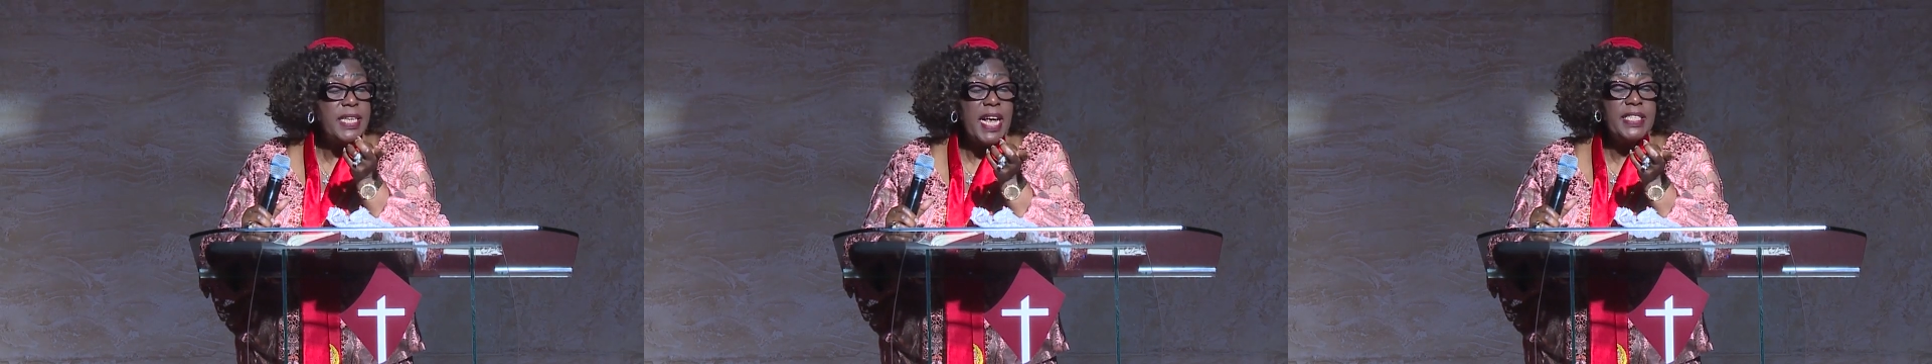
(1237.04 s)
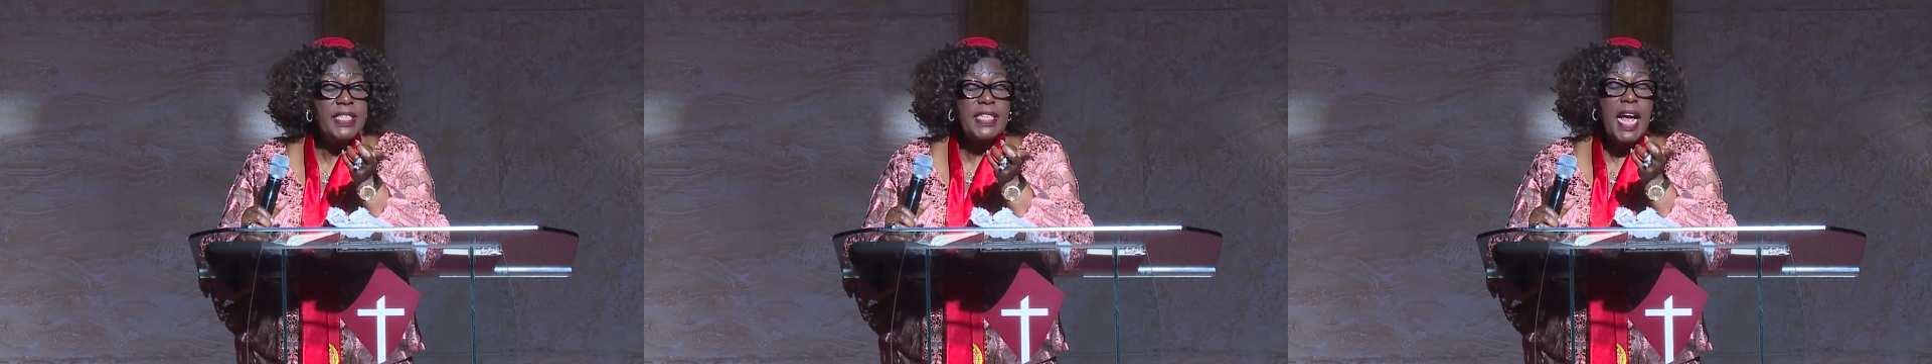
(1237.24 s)

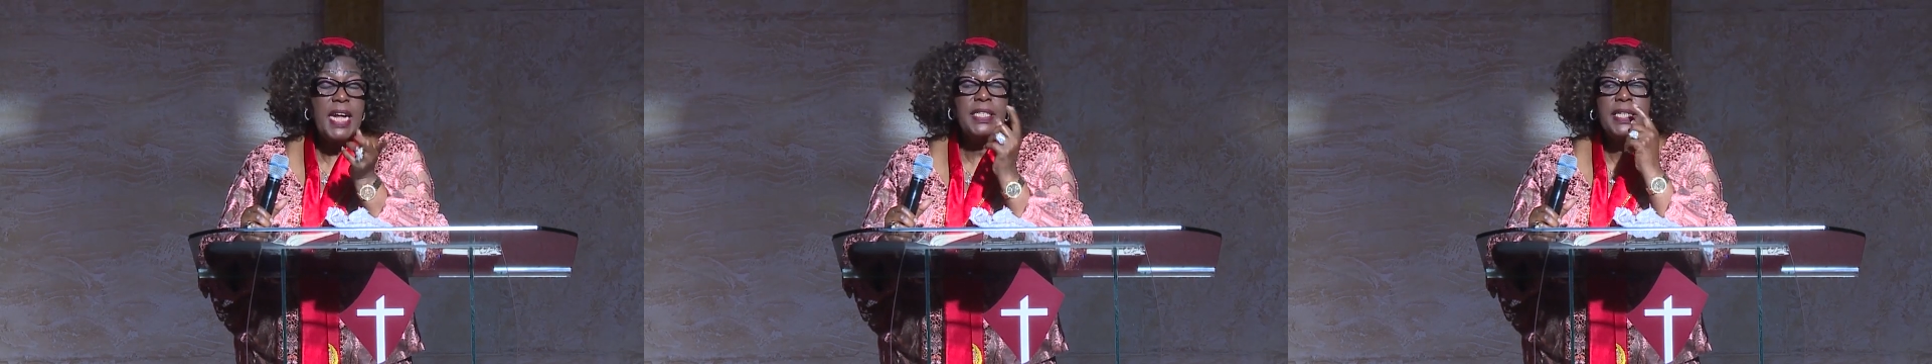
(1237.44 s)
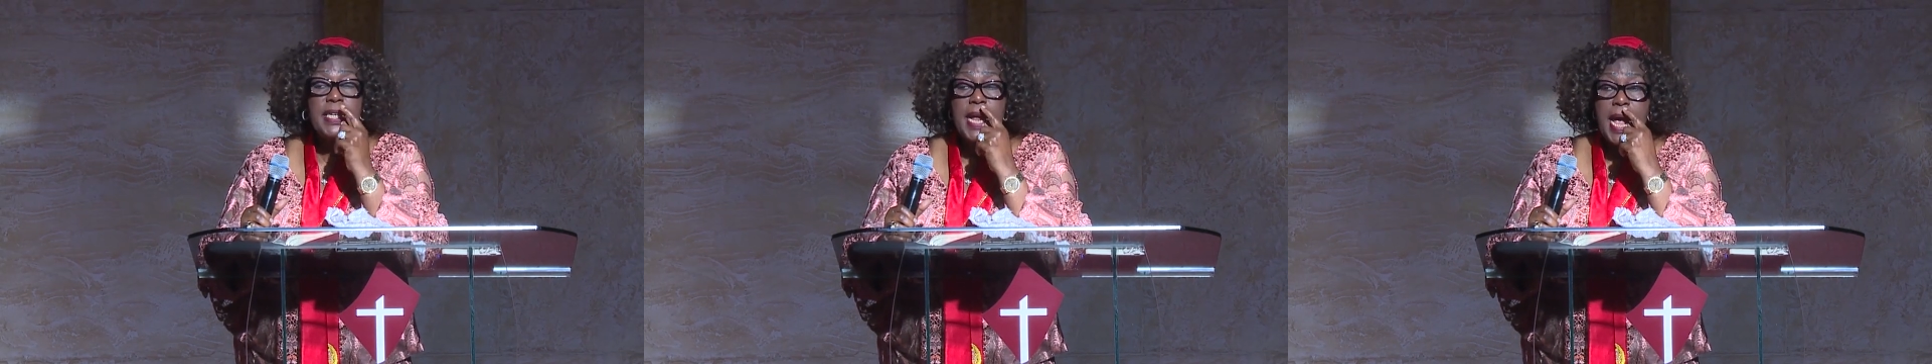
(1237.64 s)
As I
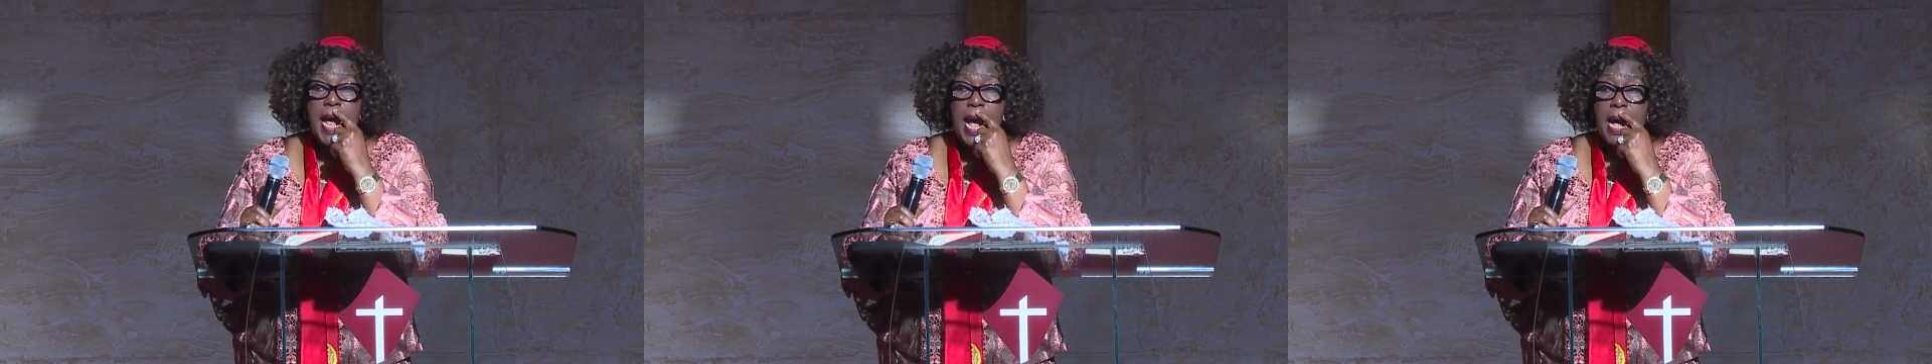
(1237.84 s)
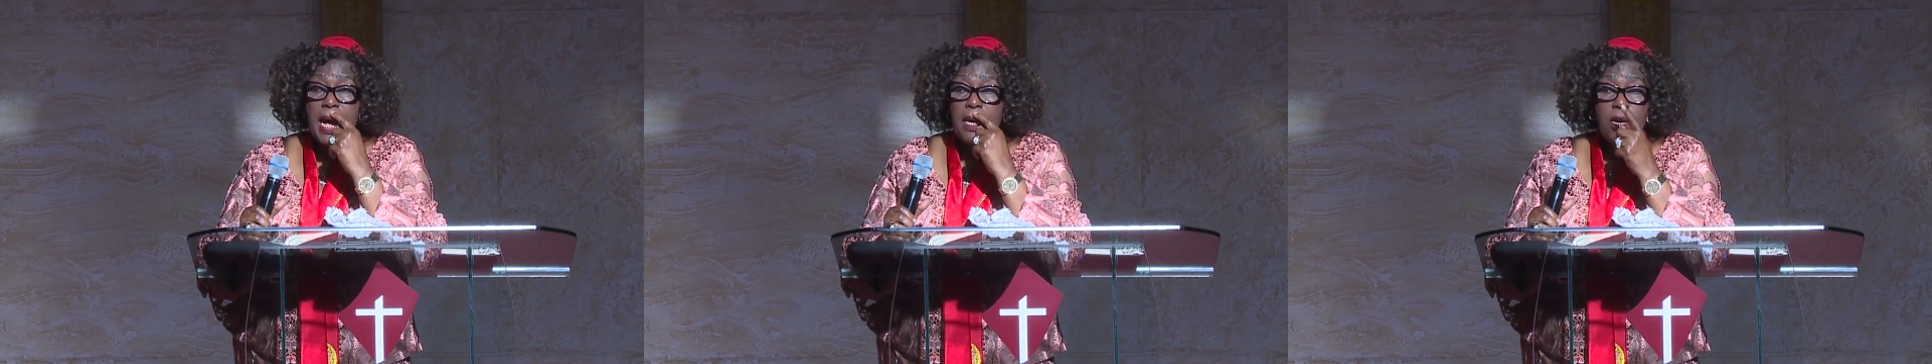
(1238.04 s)
sat
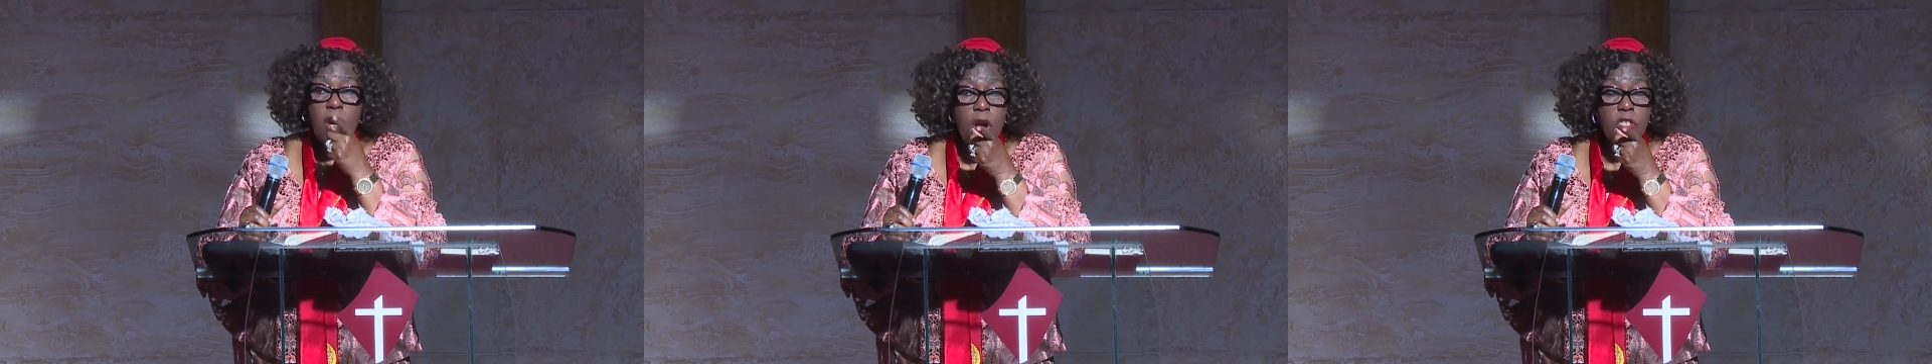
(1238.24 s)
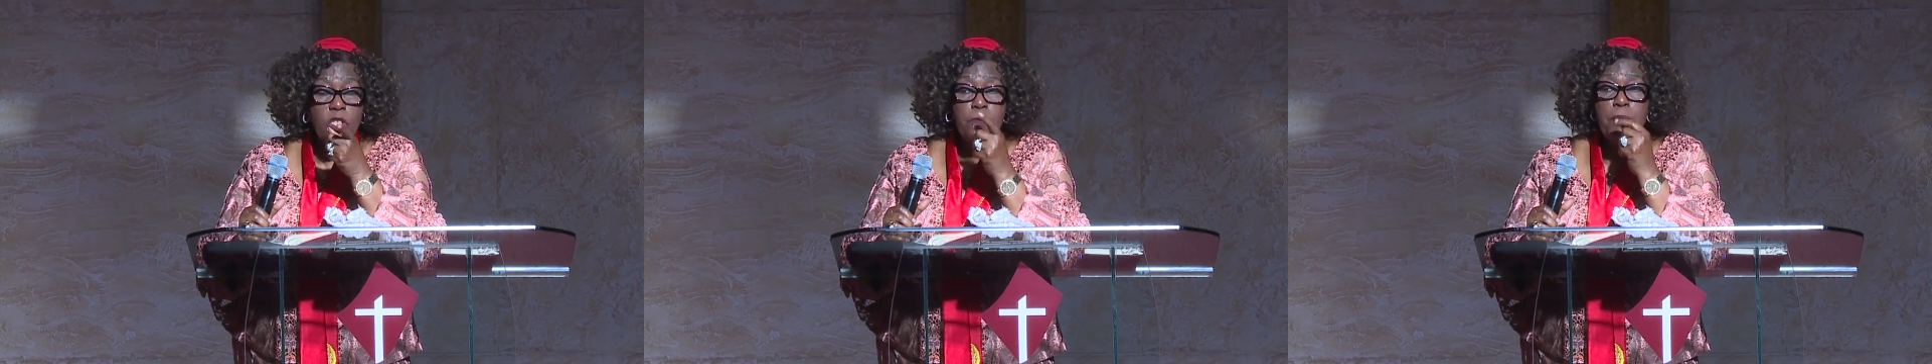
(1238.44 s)
there,
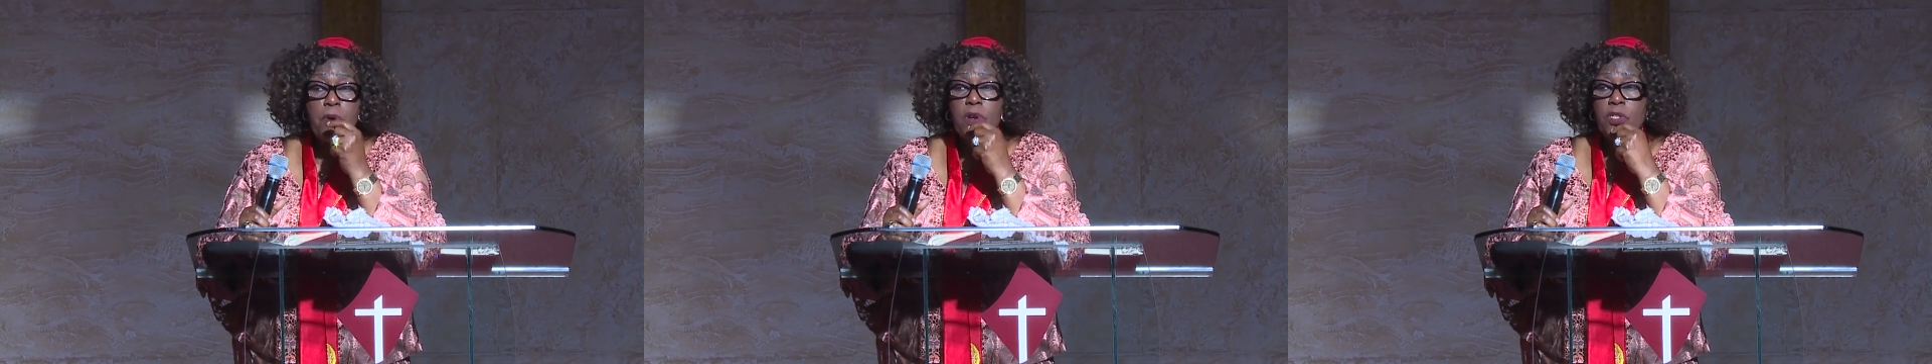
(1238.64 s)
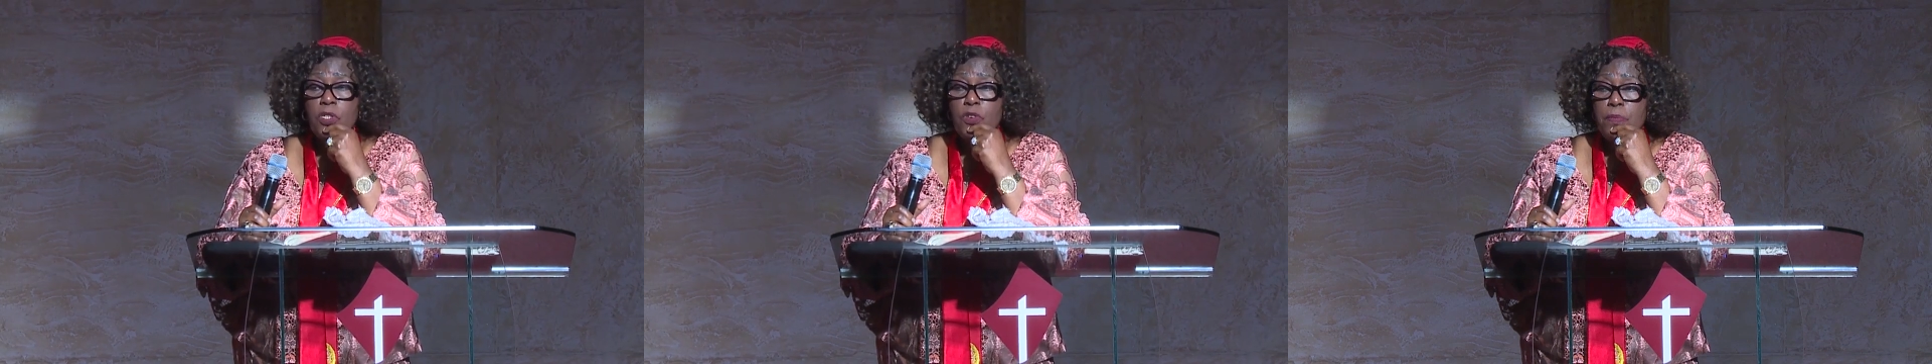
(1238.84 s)
God
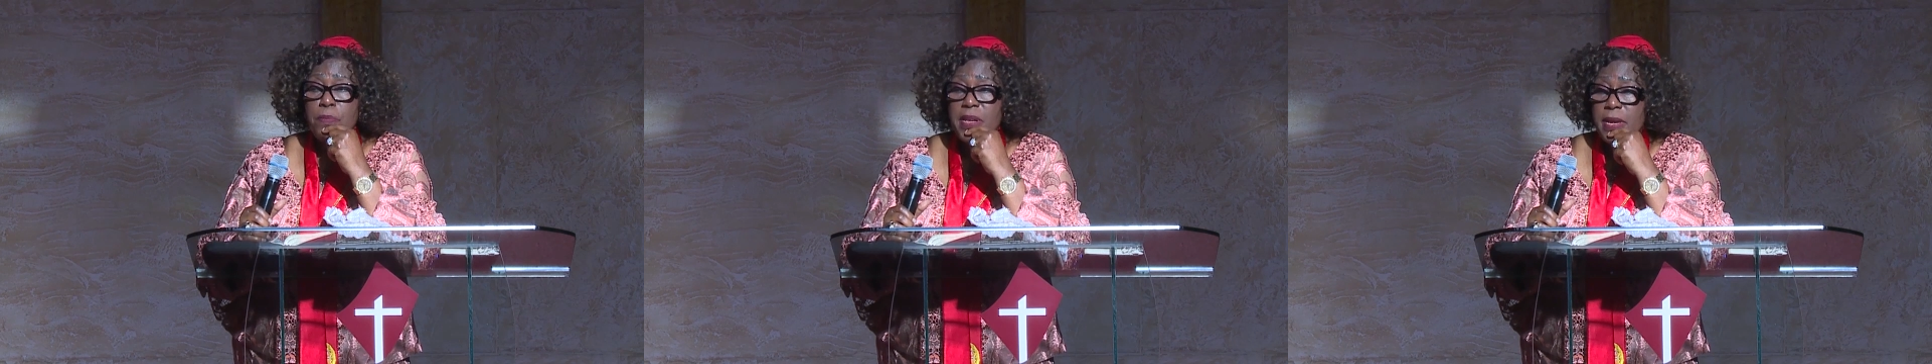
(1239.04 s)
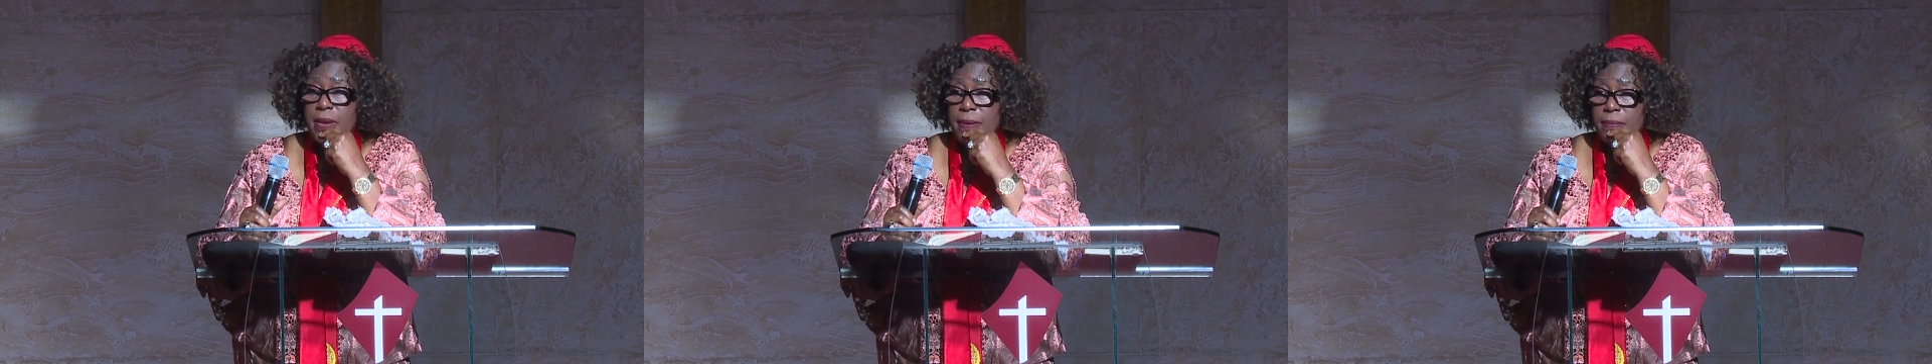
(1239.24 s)
spoke
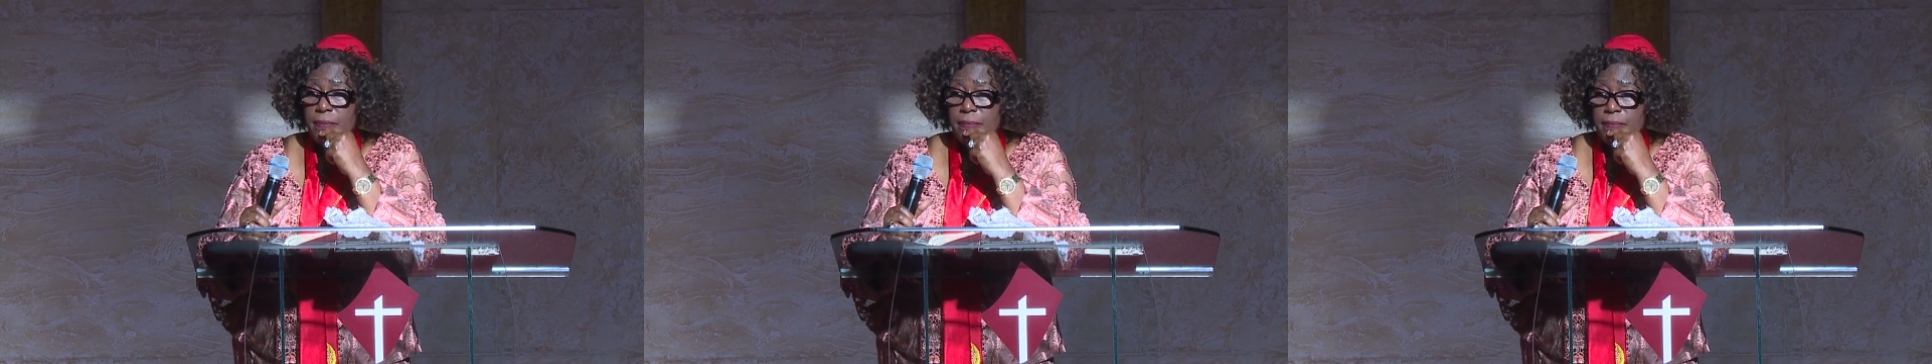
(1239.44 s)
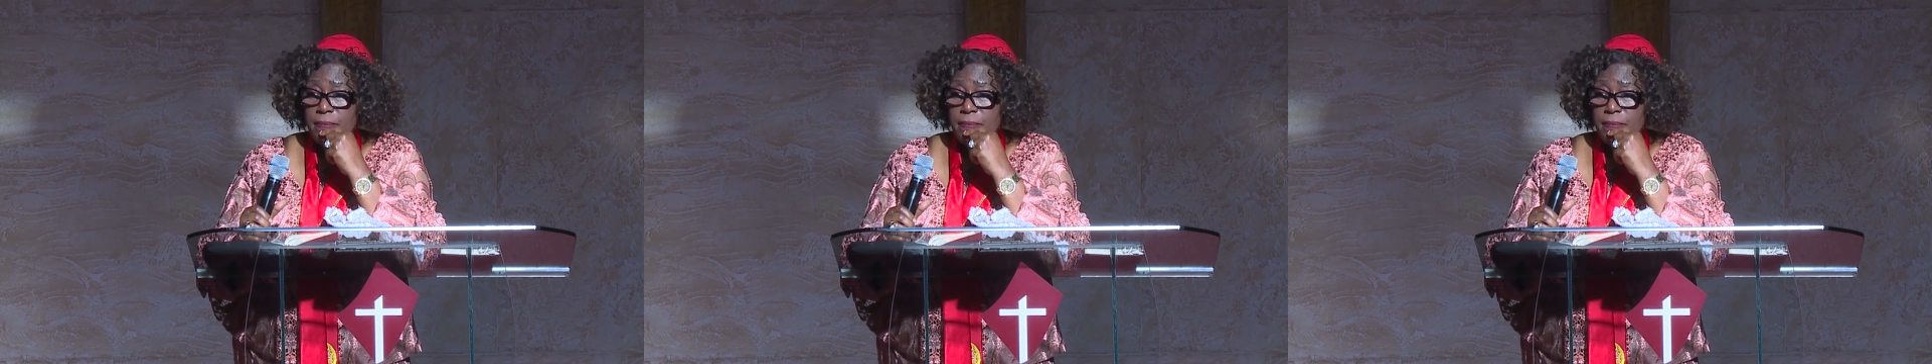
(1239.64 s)
to me.